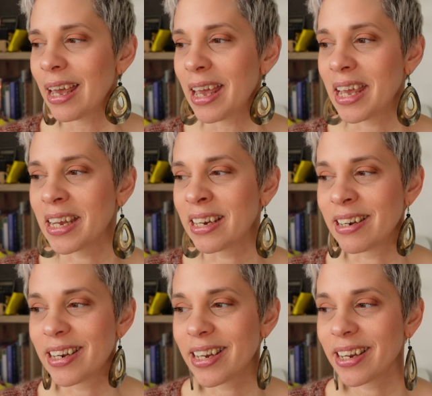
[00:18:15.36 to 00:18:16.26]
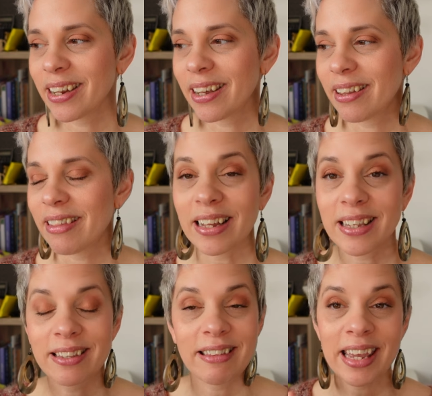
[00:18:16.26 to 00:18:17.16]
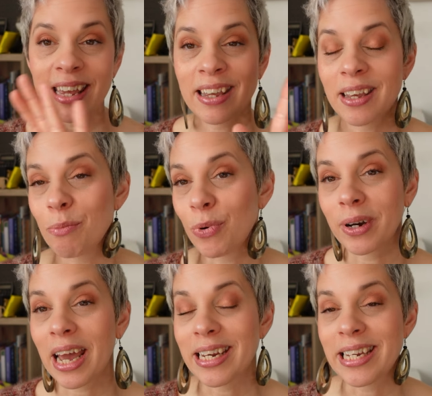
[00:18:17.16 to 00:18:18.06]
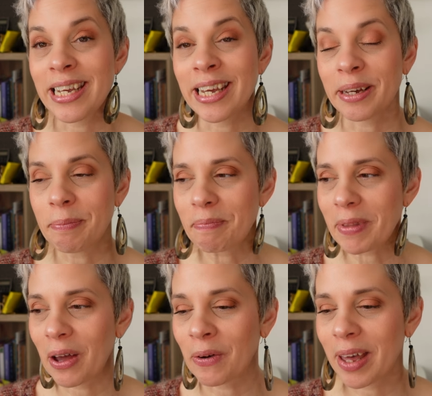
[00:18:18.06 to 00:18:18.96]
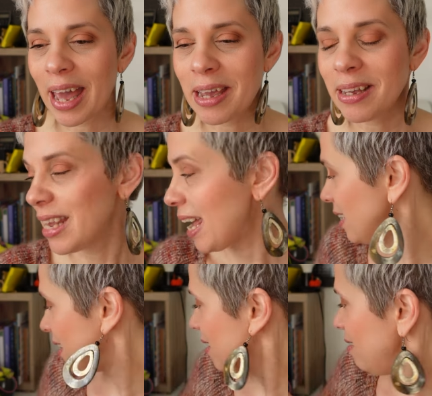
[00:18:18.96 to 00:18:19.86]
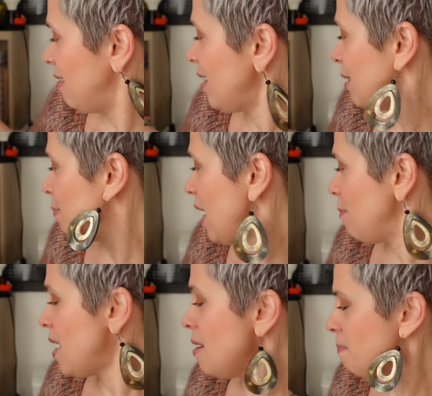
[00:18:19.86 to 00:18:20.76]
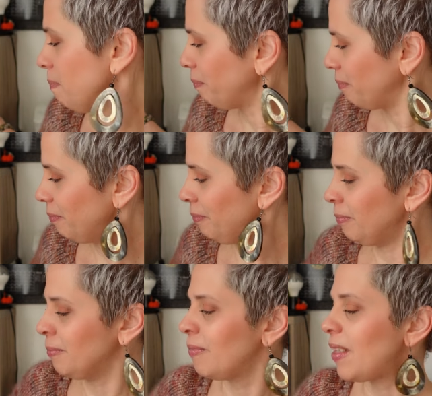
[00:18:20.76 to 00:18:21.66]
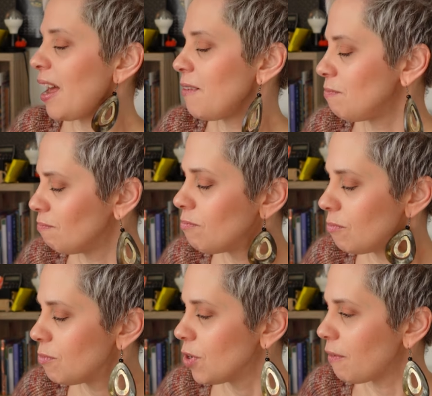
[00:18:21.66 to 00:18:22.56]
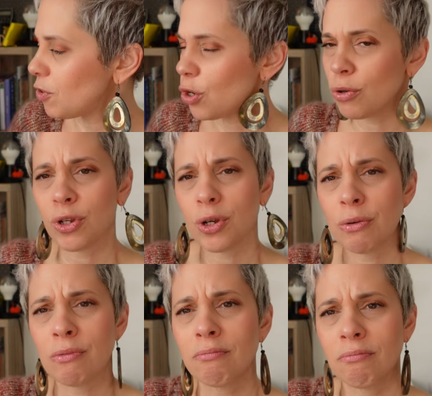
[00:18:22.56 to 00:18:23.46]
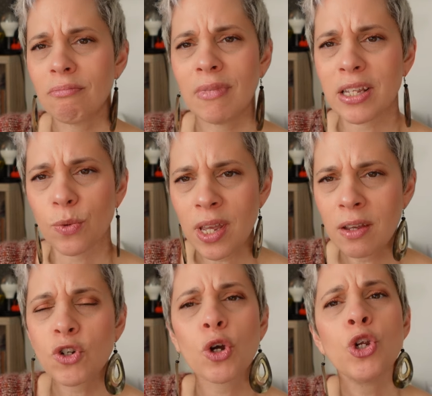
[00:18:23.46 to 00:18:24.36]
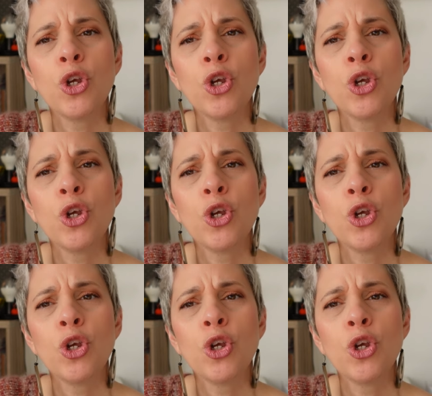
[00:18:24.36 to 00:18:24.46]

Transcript: And that's the broad idea, okay? And this baby that I've shown you last week, is